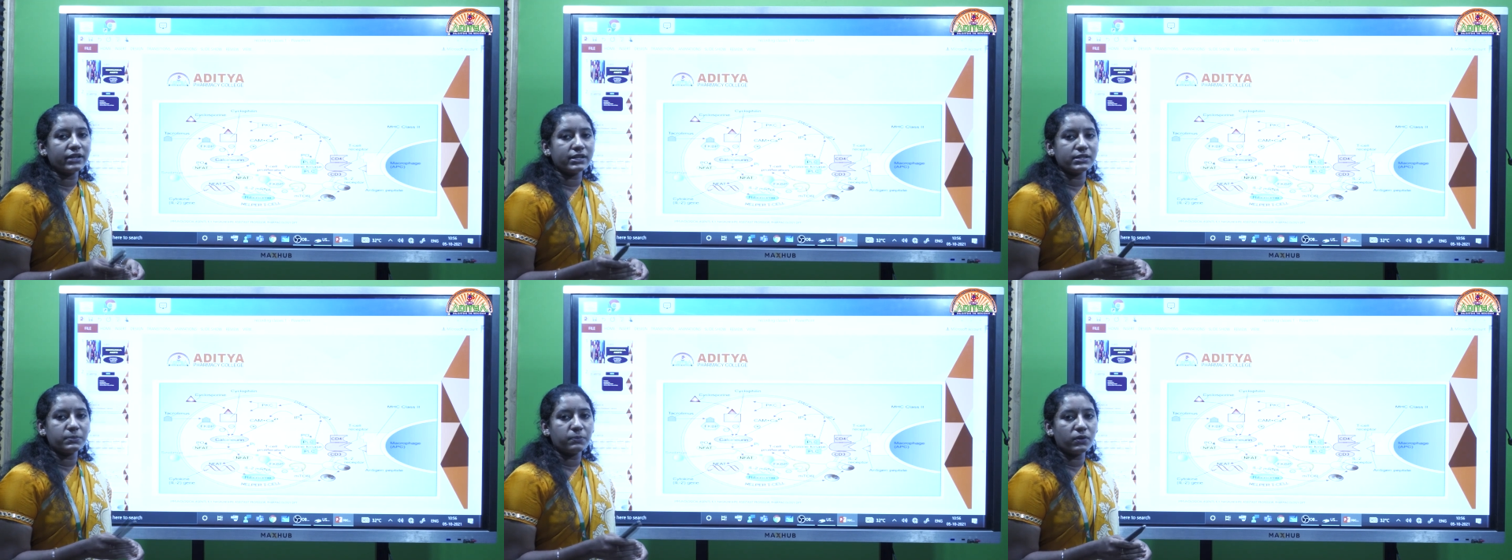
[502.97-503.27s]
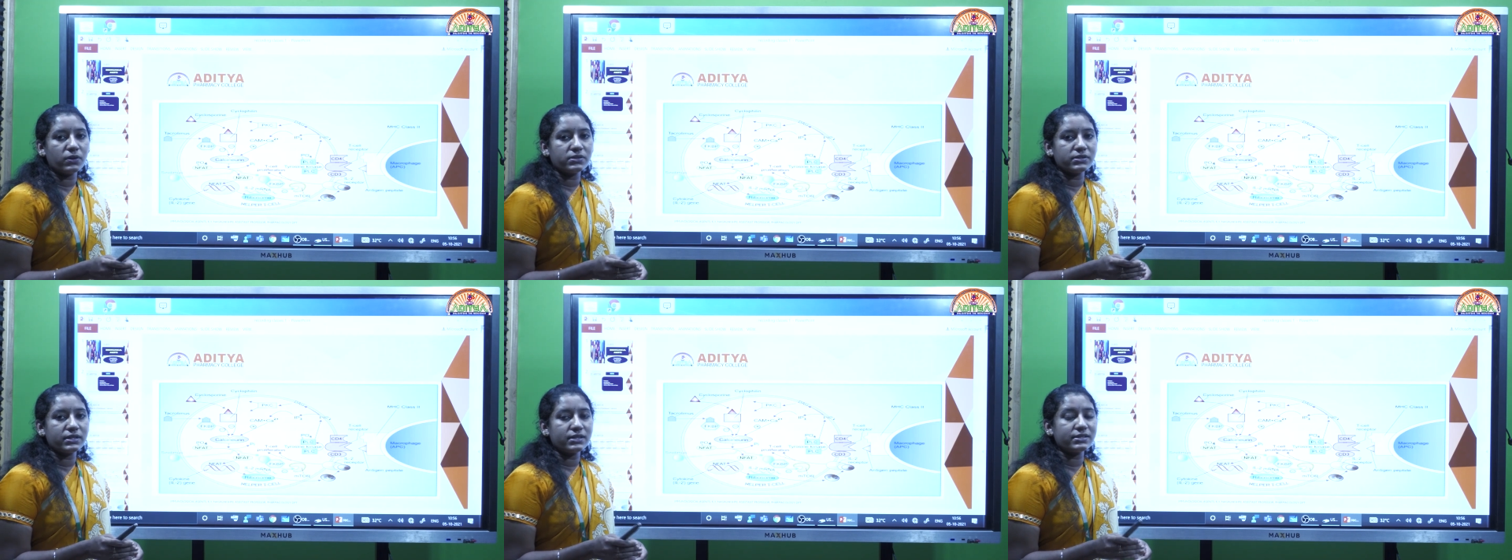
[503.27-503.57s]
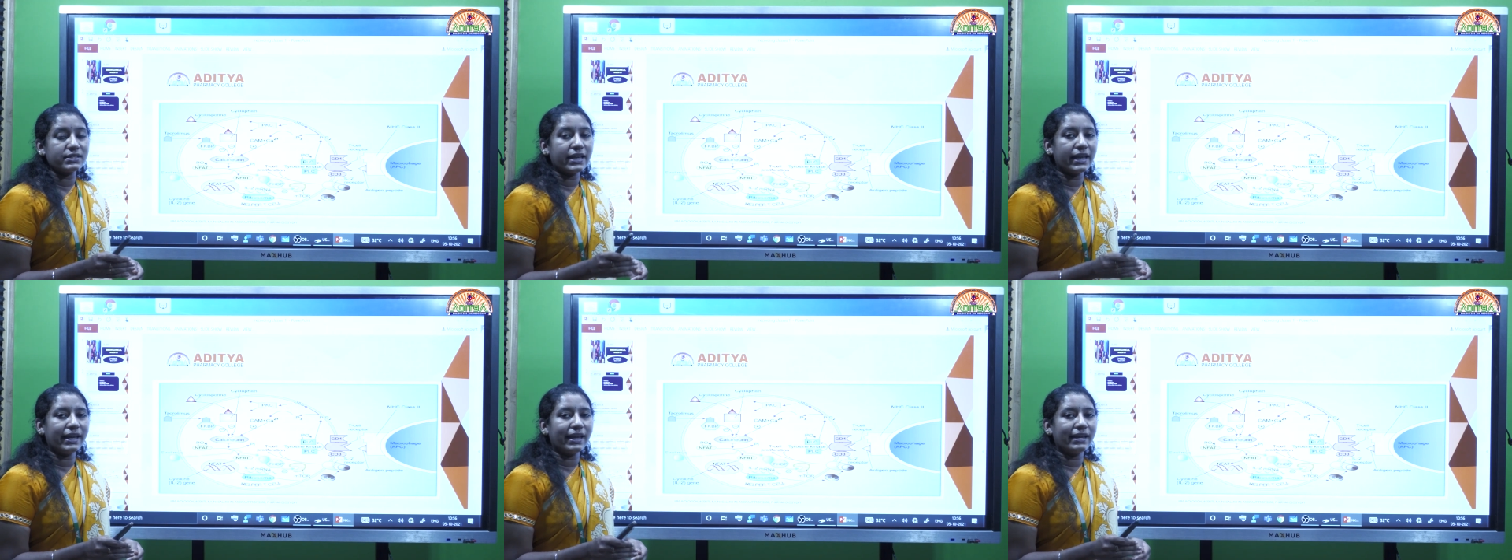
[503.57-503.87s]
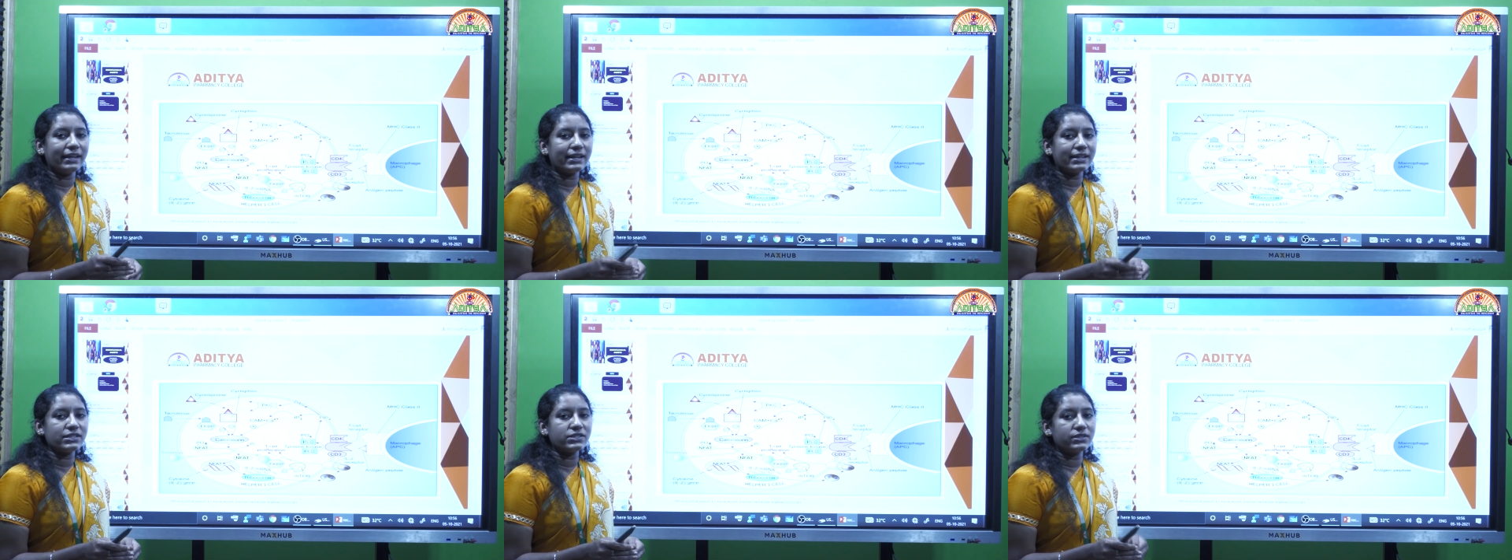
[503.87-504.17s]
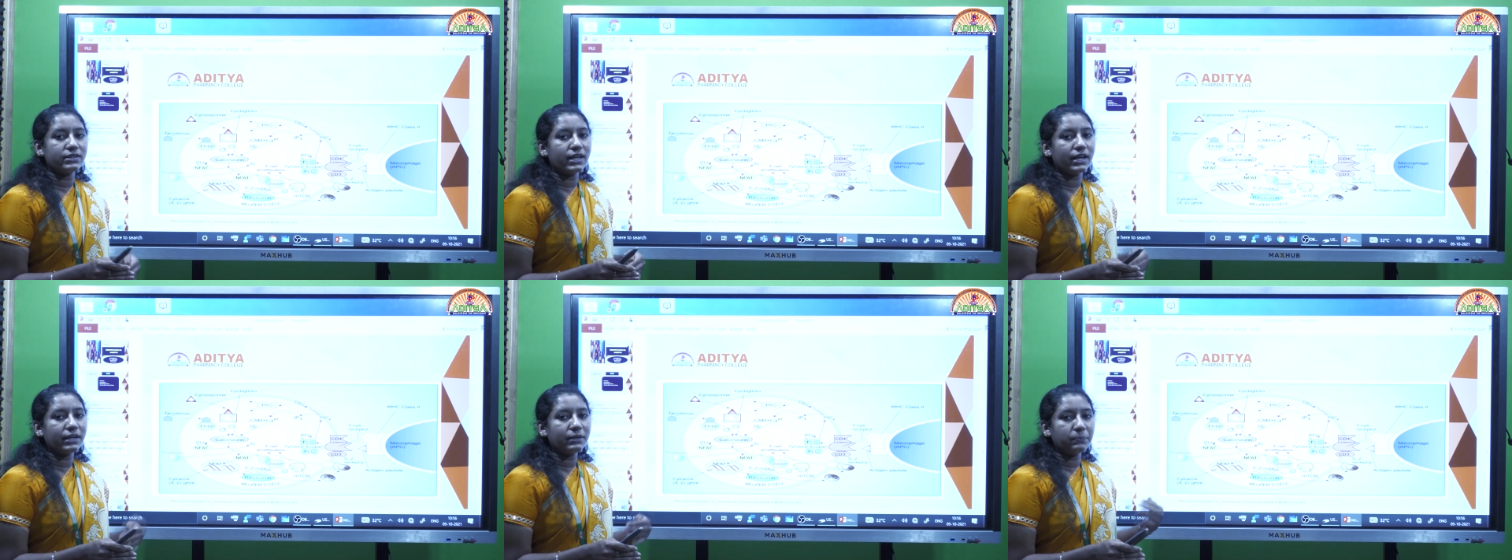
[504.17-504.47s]
responses
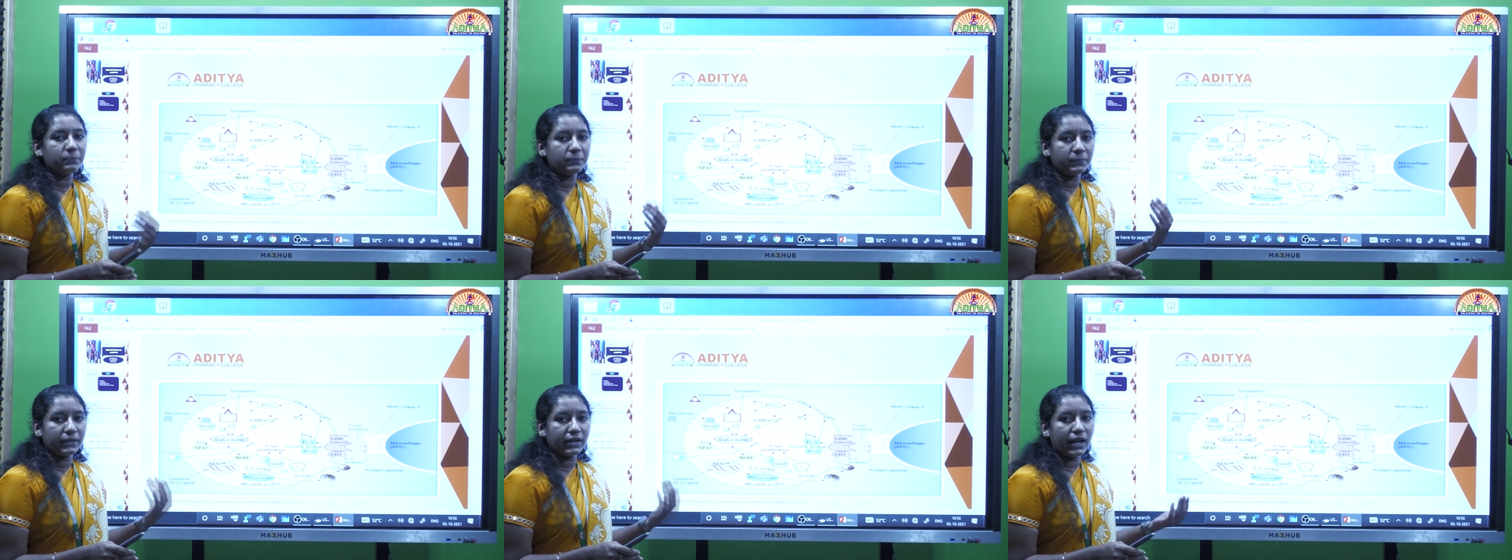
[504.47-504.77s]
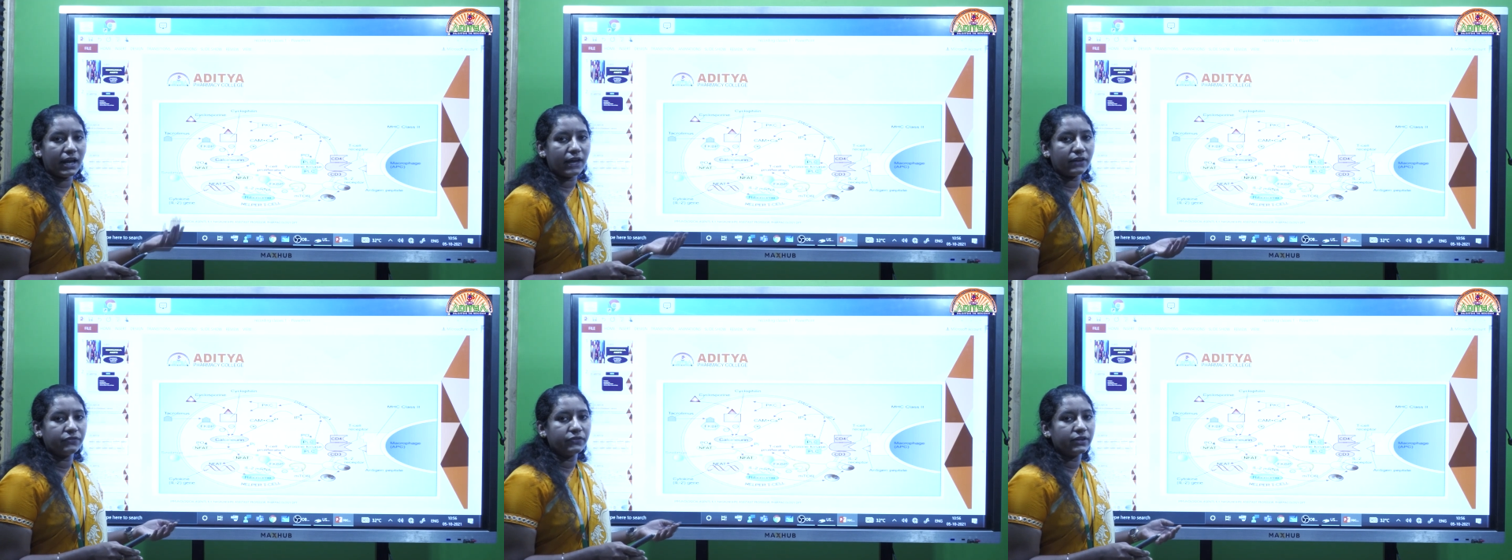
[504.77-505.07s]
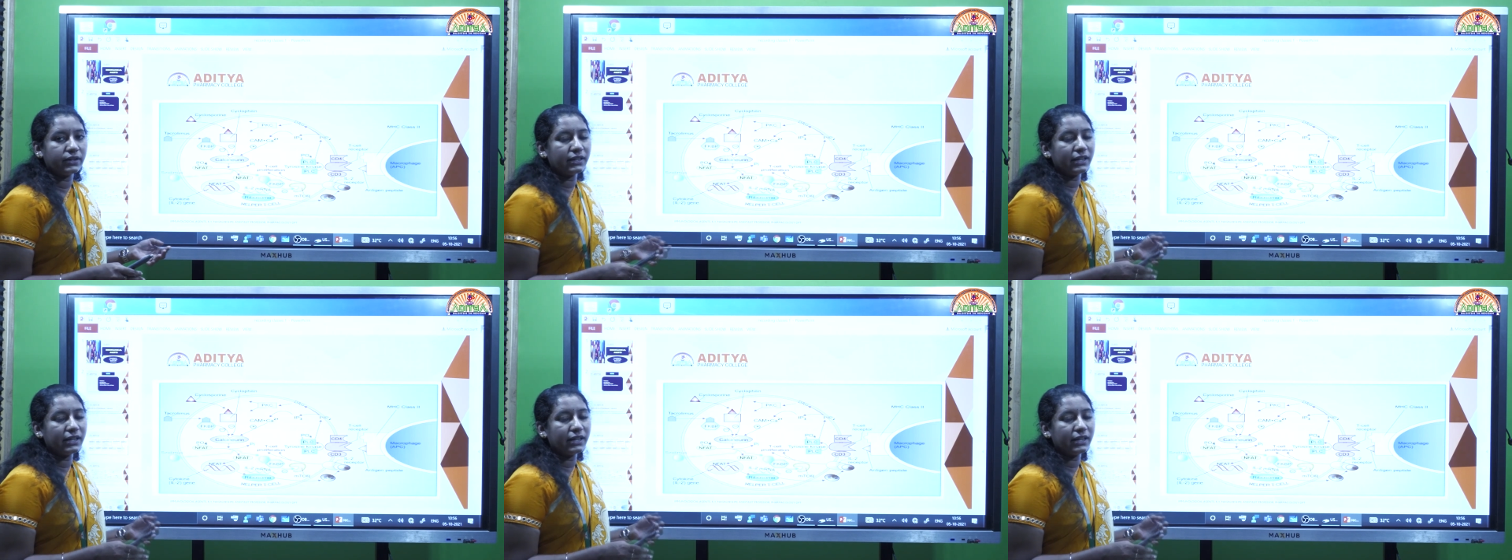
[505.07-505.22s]
against that graft.